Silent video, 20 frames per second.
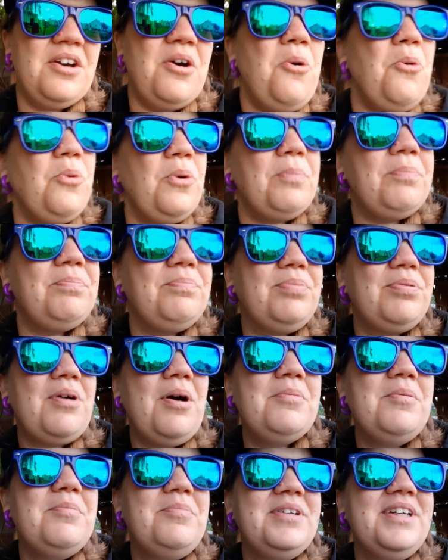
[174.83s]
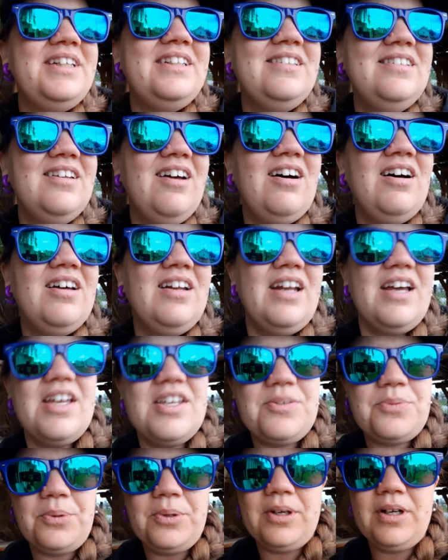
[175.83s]
we're probably not
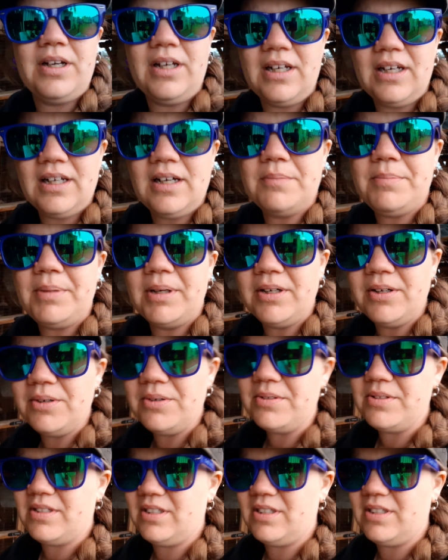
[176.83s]
as worried about